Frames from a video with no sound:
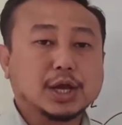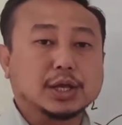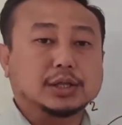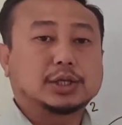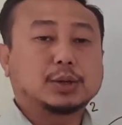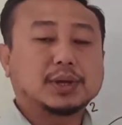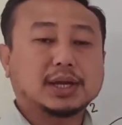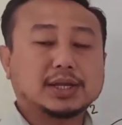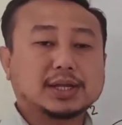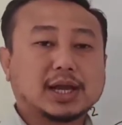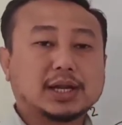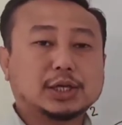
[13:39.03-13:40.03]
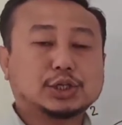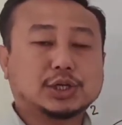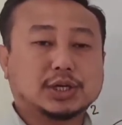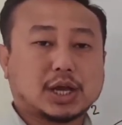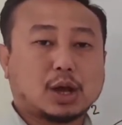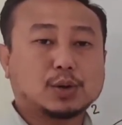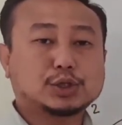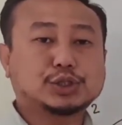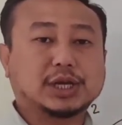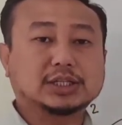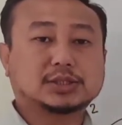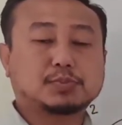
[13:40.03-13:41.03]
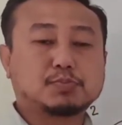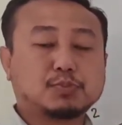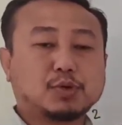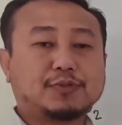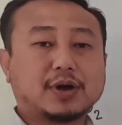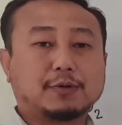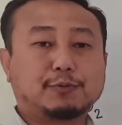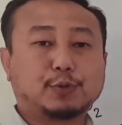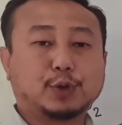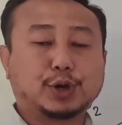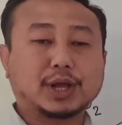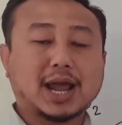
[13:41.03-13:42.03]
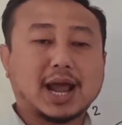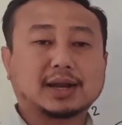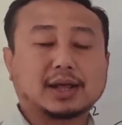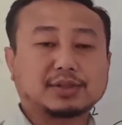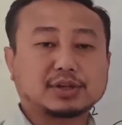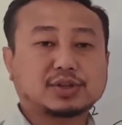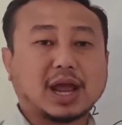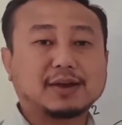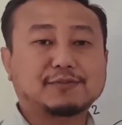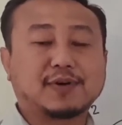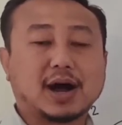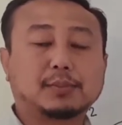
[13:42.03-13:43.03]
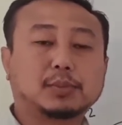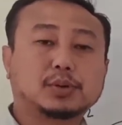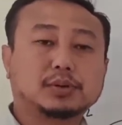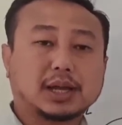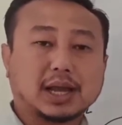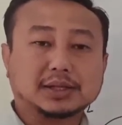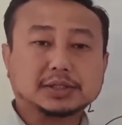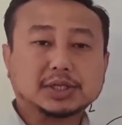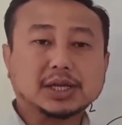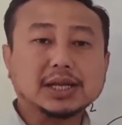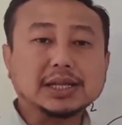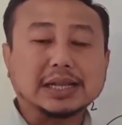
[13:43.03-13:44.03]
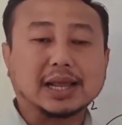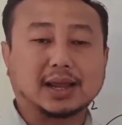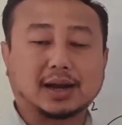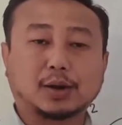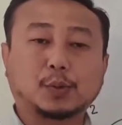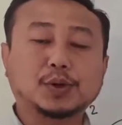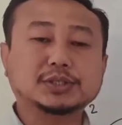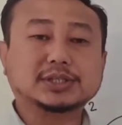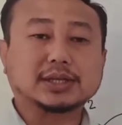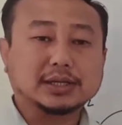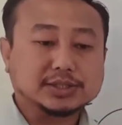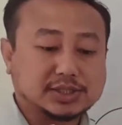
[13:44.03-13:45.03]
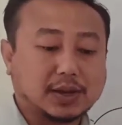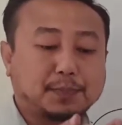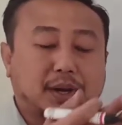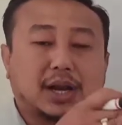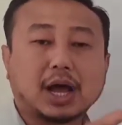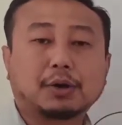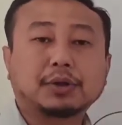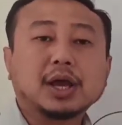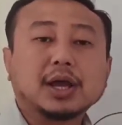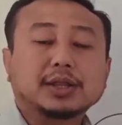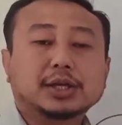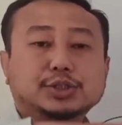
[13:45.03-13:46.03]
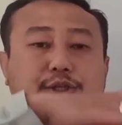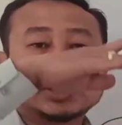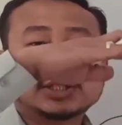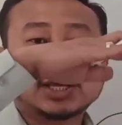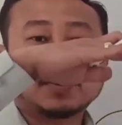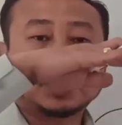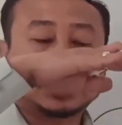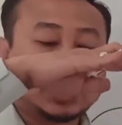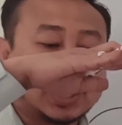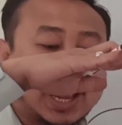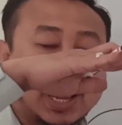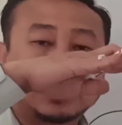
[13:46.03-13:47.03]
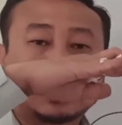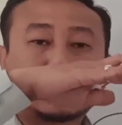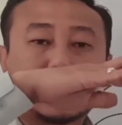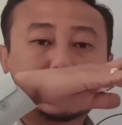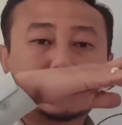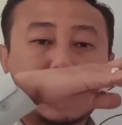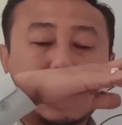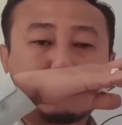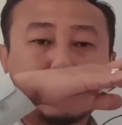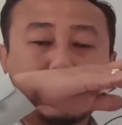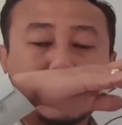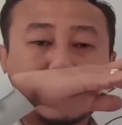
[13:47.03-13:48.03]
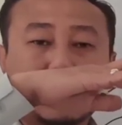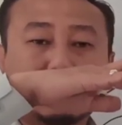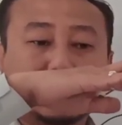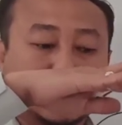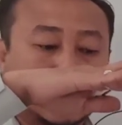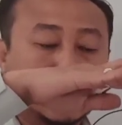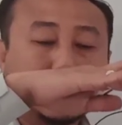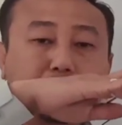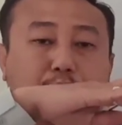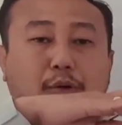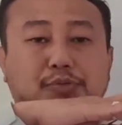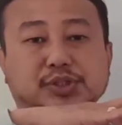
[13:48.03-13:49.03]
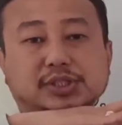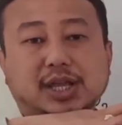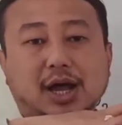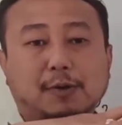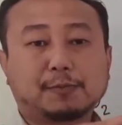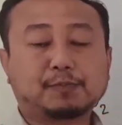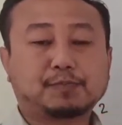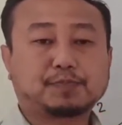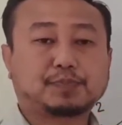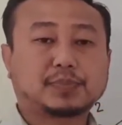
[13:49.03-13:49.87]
During inhalation, our chest moves upward and the diaphragm, a thin layer which separates out the chest cavity and the abdomen cavity, moves down.